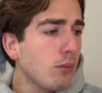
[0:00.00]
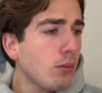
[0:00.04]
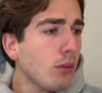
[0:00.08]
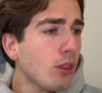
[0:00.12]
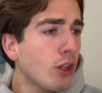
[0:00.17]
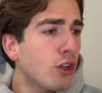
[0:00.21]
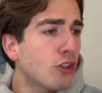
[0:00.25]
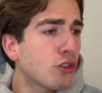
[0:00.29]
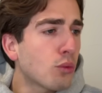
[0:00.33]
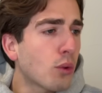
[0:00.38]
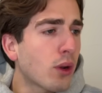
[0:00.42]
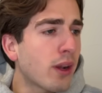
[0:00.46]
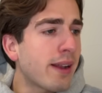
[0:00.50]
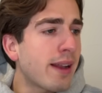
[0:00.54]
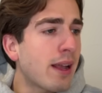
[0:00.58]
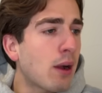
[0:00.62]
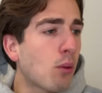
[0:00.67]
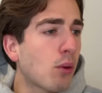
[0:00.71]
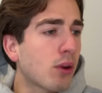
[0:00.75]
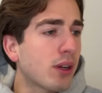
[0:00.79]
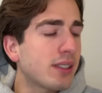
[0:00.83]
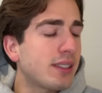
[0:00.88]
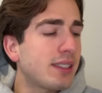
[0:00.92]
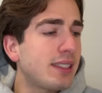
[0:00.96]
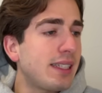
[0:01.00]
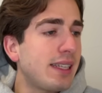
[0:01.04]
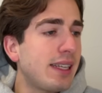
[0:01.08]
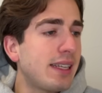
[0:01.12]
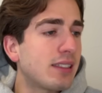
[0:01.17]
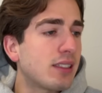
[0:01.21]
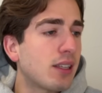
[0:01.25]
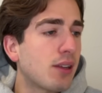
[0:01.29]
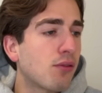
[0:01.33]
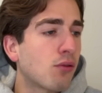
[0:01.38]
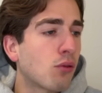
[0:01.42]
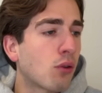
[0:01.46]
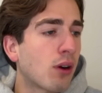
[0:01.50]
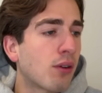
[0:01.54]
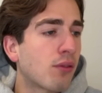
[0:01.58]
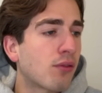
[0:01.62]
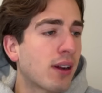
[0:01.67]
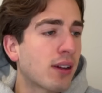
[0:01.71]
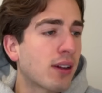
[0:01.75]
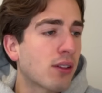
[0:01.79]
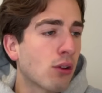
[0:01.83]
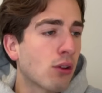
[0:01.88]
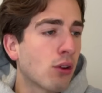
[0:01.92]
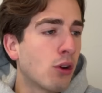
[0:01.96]
So what I now want to see is a 4-hour
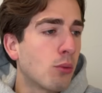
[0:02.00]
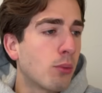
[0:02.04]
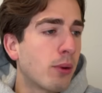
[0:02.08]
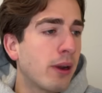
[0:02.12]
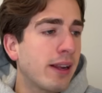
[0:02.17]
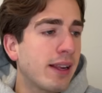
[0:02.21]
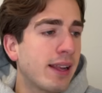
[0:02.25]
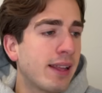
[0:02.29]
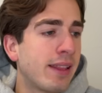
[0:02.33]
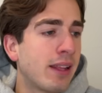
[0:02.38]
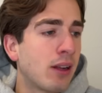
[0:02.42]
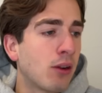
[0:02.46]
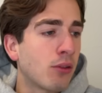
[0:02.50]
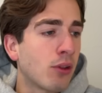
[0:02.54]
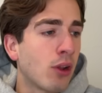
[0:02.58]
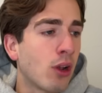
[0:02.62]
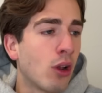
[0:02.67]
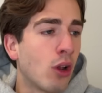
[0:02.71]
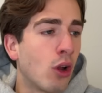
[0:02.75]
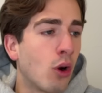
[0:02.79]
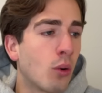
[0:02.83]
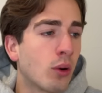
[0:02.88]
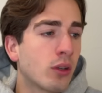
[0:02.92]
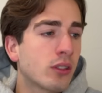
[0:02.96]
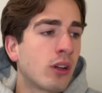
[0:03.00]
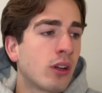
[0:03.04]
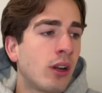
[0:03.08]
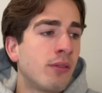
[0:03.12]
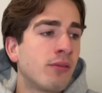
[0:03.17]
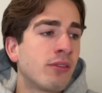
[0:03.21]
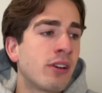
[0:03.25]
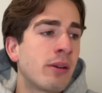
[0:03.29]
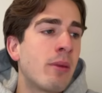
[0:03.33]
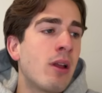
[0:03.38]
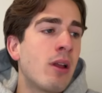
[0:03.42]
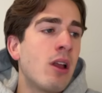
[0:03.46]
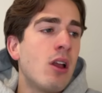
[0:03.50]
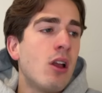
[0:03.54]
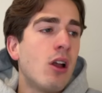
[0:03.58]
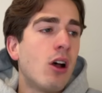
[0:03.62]
fractal low break, and then on the lower time frame,